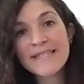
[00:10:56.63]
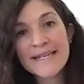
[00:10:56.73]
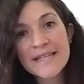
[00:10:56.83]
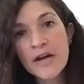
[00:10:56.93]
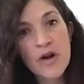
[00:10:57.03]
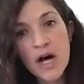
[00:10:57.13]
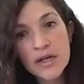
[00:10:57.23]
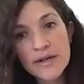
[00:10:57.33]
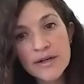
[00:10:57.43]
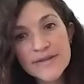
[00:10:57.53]

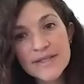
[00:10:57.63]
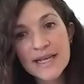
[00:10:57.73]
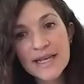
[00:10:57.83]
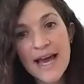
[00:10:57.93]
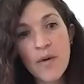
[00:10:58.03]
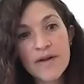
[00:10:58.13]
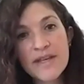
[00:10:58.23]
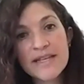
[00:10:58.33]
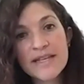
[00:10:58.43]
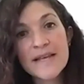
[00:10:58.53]
$600 to get one of
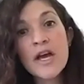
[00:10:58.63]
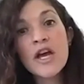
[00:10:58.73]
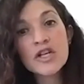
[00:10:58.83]
these